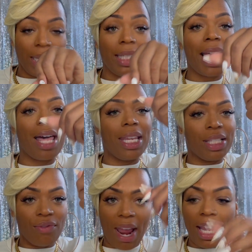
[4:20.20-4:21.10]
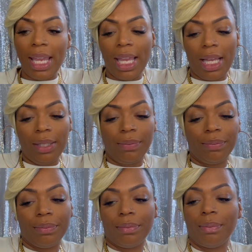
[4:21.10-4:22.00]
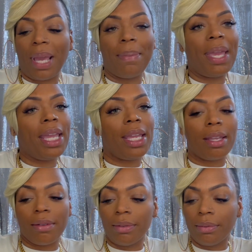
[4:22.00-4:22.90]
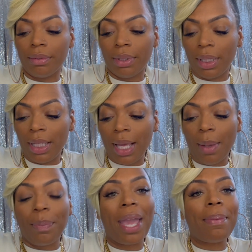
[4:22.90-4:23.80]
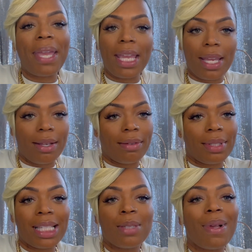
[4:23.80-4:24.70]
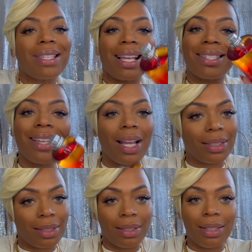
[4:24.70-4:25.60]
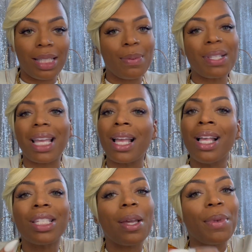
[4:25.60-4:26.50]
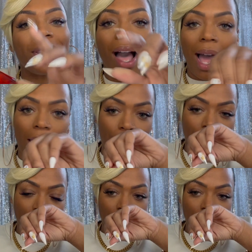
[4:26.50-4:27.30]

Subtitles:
Now this right here, baby, this smells like sun. This smells like summertime.